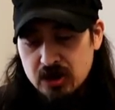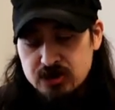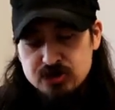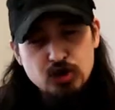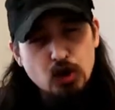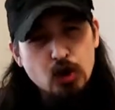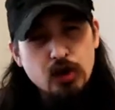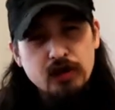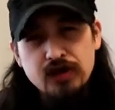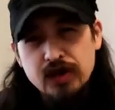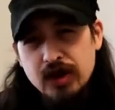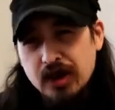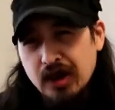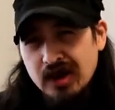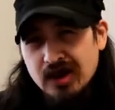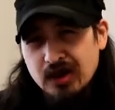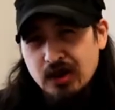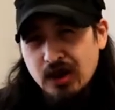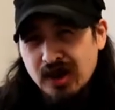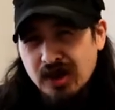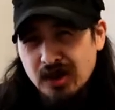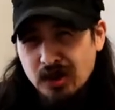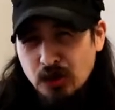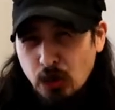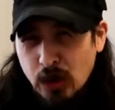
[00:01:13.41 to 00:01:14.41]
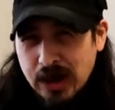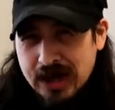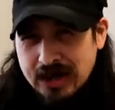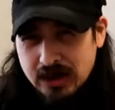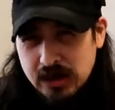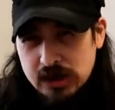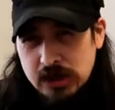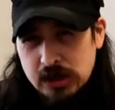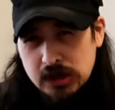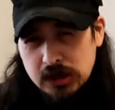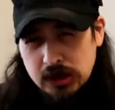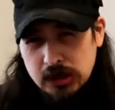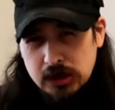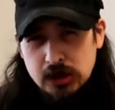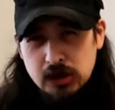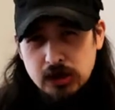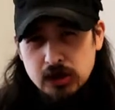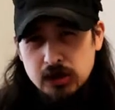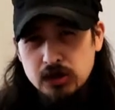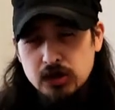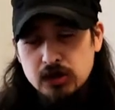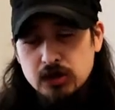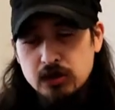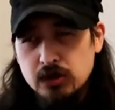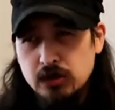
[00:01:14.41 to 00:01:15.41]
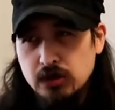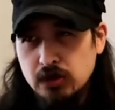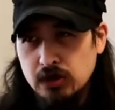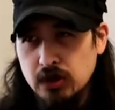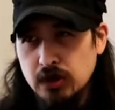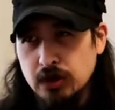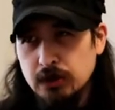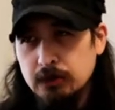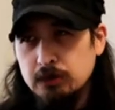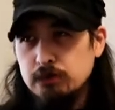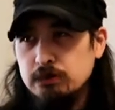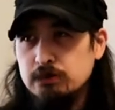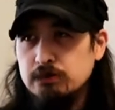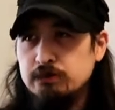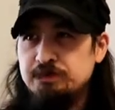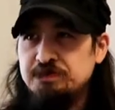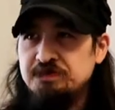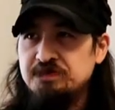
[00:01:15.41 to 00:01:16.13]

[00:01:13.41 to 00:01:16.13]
a sort of an, an awakening, all right?